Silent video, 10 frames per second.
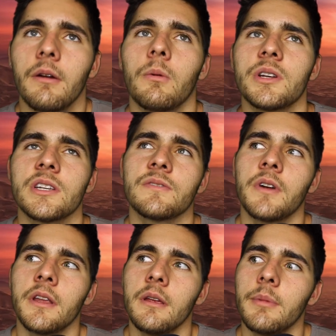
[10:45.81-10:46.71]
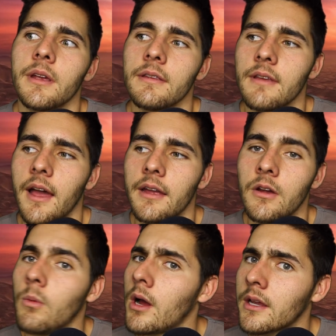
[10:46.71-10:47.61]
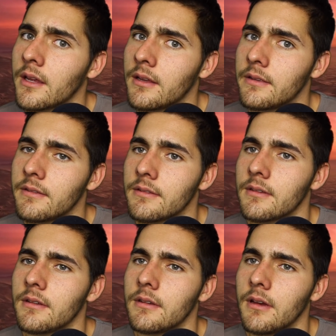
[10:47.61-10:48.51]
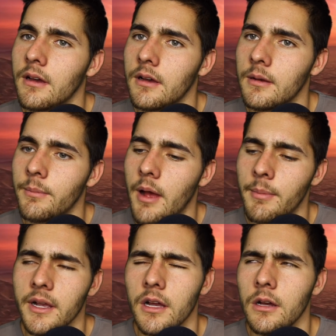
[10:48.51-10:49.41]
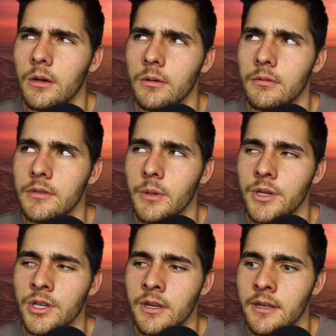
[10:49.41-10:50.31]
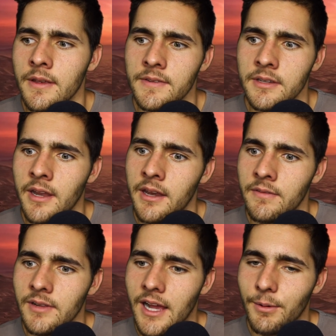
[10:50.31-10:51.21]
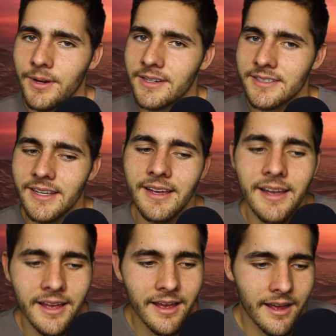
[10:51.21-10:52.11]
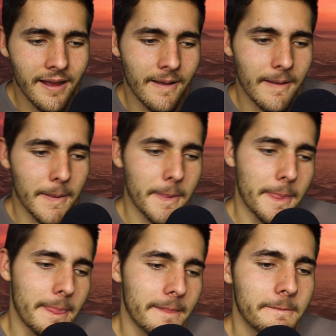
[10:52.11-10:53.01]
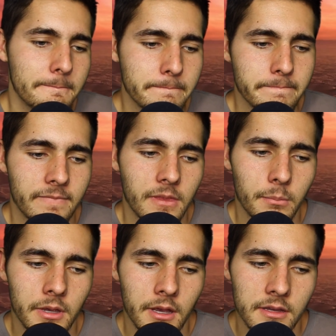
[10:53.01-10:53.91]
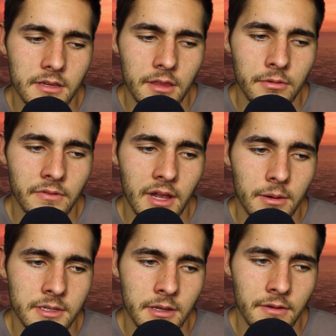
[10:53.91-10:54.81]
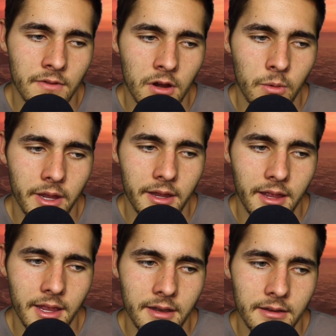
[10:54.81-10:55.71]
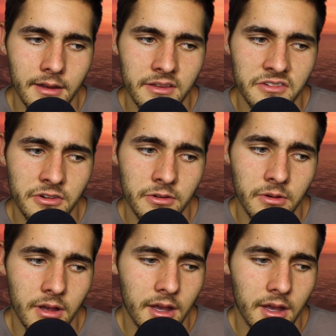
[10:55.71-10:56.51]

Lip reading: Which is funny because I don't want kids. I'm like, oh, so I shouldn't have seen any flowers. But yeah, I saw 3 flowers and they were far away, and it's true.